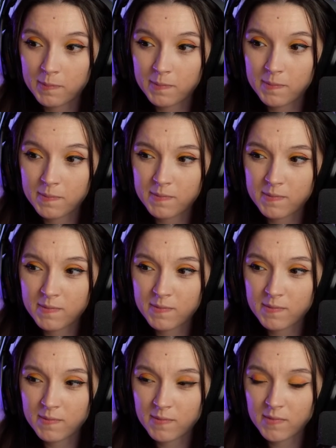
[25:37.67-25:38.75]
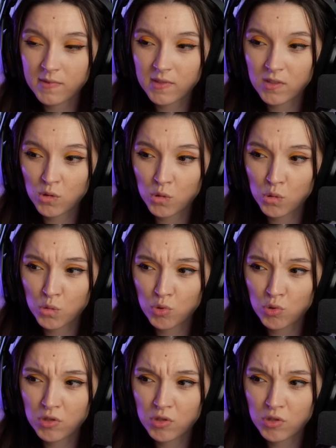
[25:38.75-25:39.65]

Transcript: Nobody speaks.